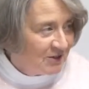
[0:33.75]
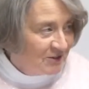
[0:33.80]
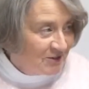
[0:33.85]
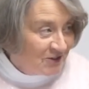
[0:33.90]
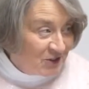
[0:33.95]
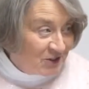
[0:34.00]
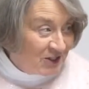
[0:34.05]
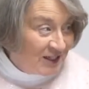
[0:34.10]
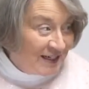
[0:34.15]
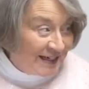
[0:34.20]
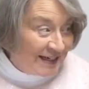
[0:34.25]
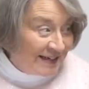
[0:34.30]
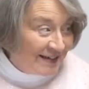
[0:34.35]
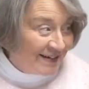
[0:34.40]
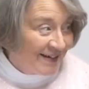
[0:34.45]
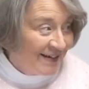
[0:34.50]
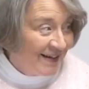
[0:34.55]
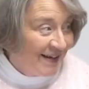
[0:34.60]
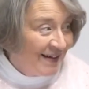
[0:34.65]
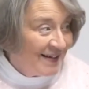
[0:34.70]

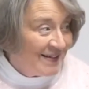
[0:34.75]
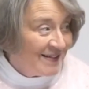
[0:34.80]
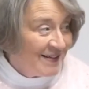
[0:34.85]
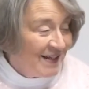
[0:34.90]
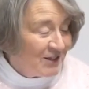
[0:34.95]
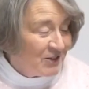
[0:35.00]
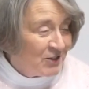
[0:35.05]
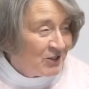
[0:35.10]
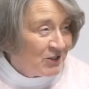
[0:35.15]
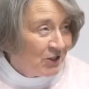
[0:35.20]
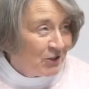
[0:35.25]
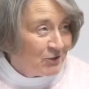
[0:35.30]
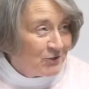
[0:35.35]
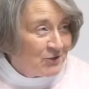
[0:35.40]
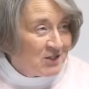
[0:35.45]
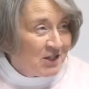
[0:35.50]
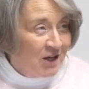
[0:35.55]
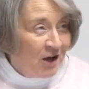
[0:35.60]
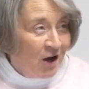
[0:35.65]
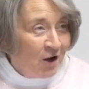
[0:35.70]
sheet that
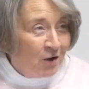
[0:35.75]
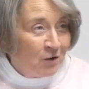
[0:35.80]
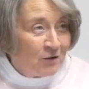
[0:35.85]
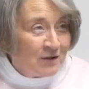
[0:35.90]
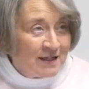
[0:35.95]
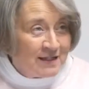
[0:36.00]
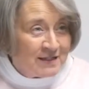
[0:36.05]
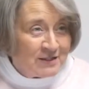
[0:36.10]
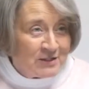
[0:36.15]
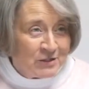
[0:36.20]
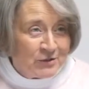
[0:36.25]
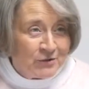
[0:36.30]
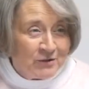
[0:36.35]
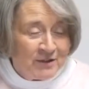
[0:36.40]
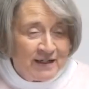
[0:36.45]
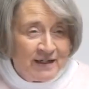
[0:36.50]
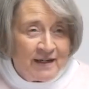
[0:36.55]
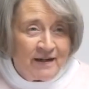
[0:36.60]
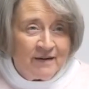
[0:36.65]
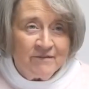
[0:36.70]
shows the whole
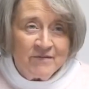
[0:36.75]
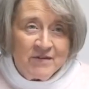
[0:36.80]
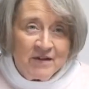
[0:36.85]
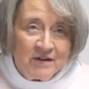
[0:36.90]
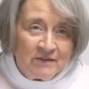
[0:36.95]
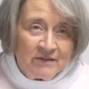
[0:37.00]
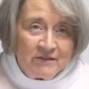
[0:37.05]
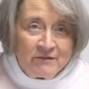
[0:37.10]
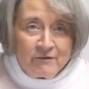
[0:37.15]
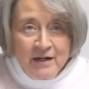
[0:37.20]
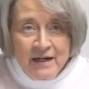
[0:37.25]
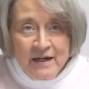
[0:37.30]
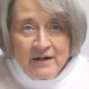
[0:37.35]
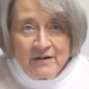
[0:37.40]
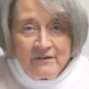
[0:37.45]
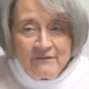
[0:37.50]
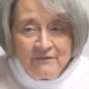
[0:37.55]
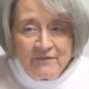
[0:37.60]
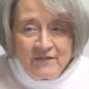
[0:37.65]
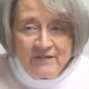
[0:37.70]
history of the
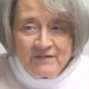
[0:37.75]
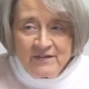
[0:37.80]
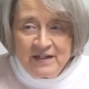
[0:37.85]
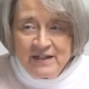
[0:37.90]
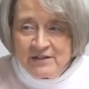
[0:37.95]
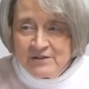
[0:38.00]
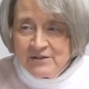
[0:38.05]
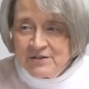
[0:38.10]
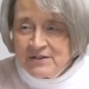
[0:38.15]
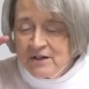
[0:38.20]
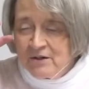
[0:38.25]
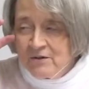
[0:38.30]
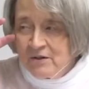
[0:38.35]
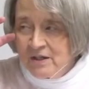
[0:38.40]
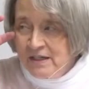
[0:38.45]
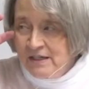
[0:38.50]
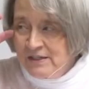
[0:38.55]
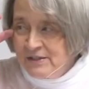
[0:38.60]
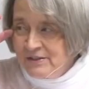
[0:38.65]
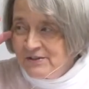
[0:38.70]
350 or so
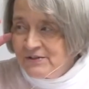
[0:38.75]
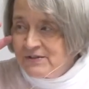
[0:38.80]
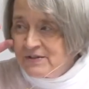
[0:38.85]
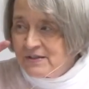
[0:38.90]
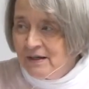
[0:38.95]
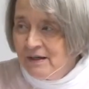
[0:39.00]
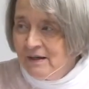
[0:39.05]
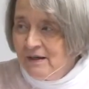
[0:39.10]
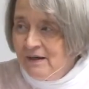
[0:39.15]
years